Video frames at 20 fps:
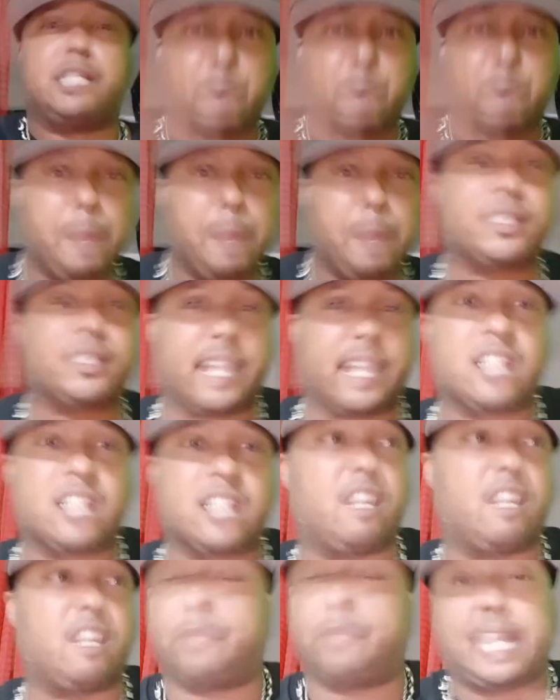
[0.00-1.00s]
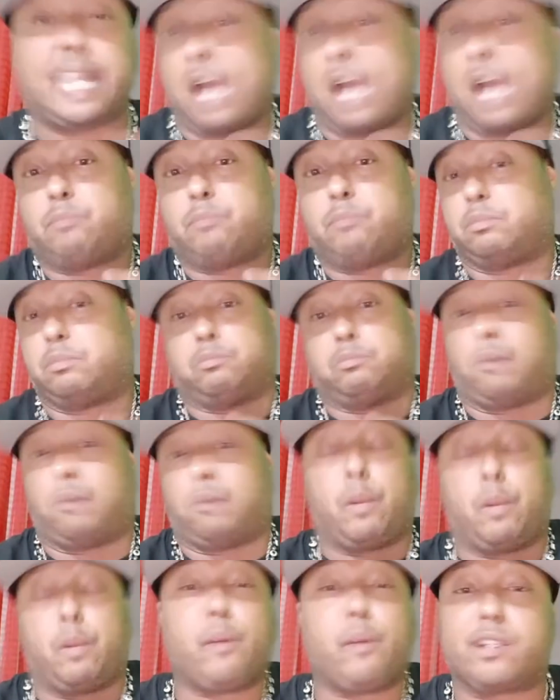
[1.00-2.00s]
people stealing stuff, but
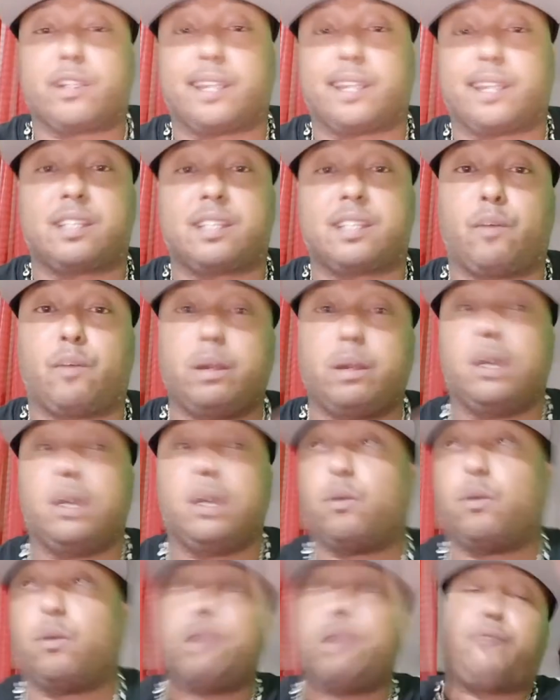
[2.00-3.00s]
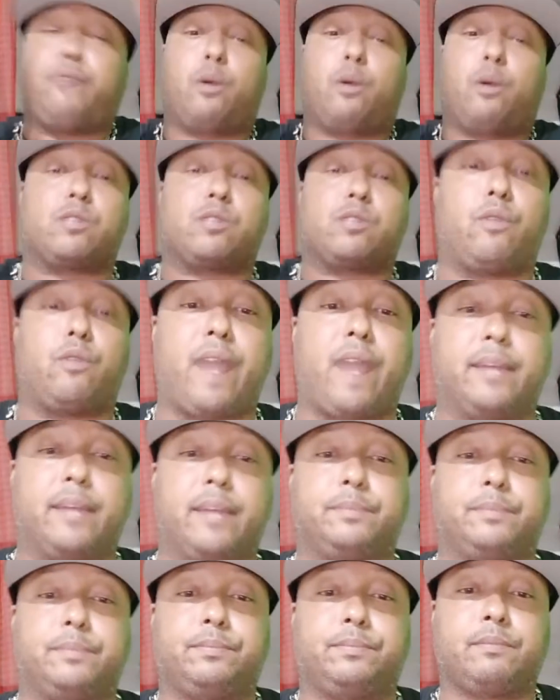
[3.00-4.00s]
we weren't stealing stuff. We focused on fighting.
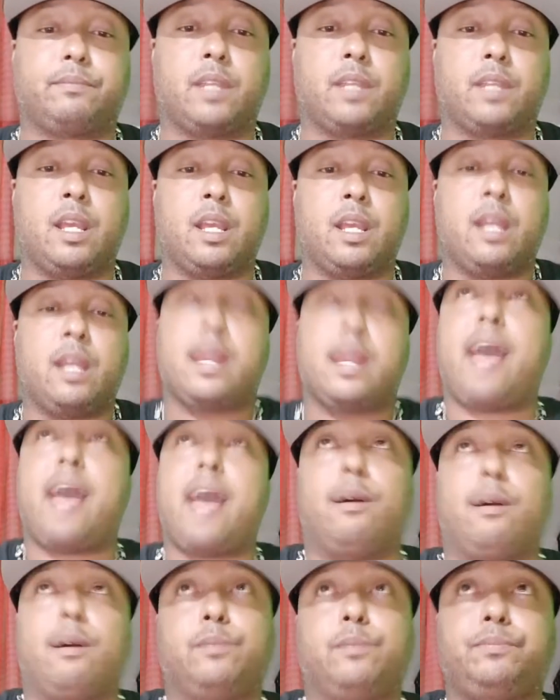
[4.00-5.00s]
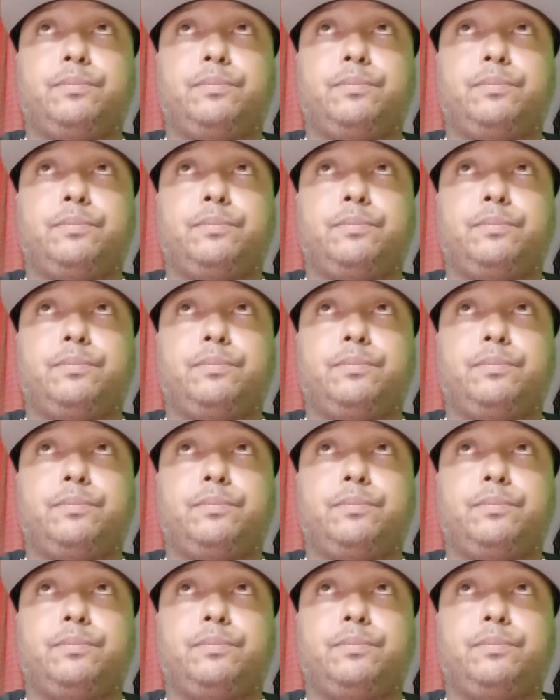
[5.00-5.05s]
Now,